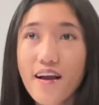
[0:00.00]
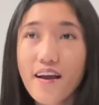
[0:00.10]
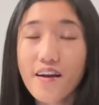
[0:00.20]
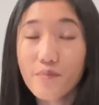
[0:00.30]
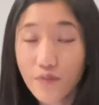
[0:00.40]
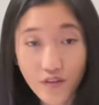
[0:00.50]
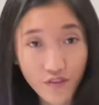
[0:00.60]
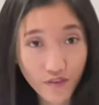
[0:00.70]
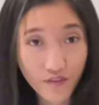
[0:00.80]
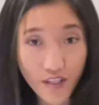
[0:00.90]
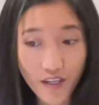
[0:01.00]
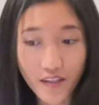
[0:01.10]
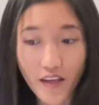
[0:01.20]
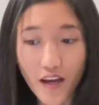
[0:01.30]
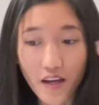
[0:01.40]
And because of
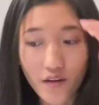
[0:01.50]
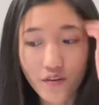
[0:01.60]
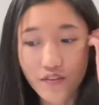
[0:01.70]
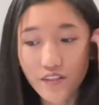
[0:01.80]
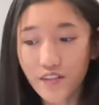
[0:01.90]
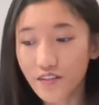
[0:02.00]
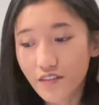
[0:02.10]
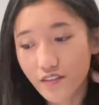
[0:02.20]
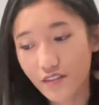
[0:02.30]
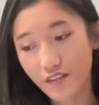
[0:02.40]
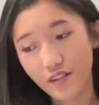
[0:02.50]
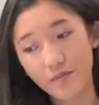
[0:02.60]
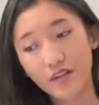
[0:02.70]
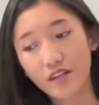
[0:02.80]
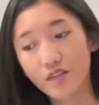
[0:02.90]
that, I only slept
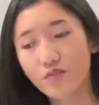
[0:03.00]
like